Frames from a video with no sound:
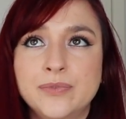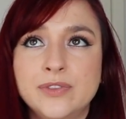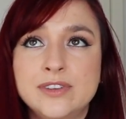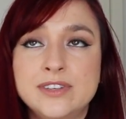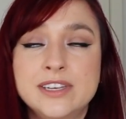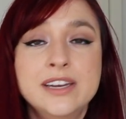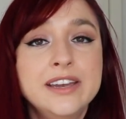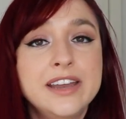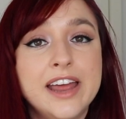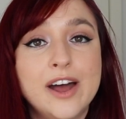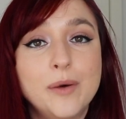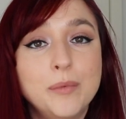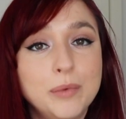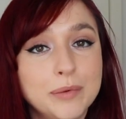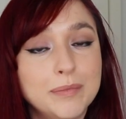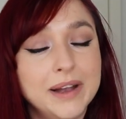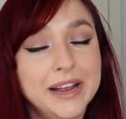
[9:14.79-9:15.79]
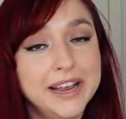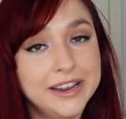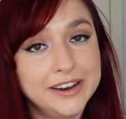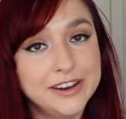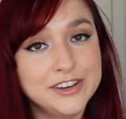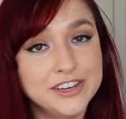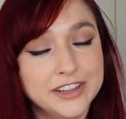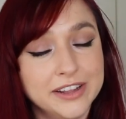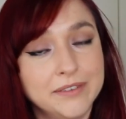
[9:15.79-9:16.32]
didn't help with my
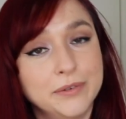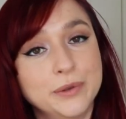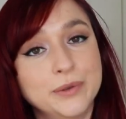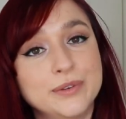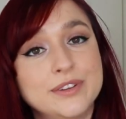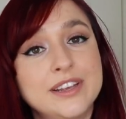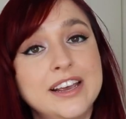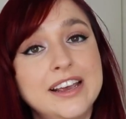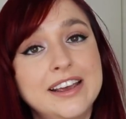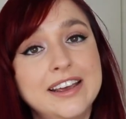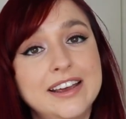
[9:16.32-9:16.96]
energy levels,